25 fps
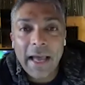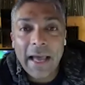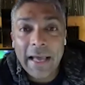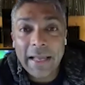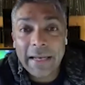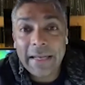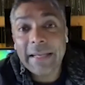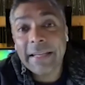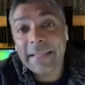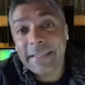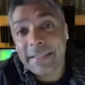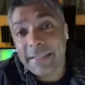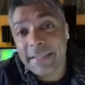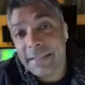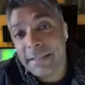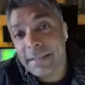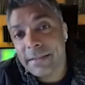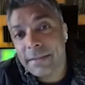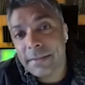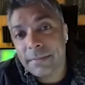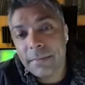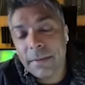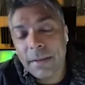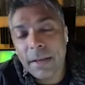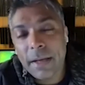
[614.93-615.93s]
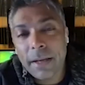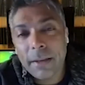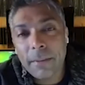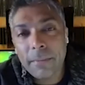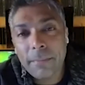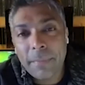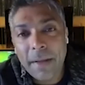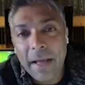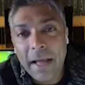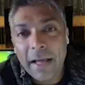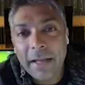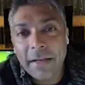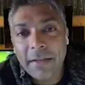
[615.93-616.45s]
and his
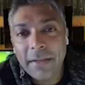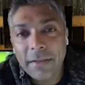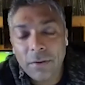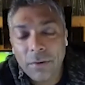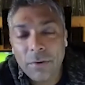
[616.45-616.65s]
band,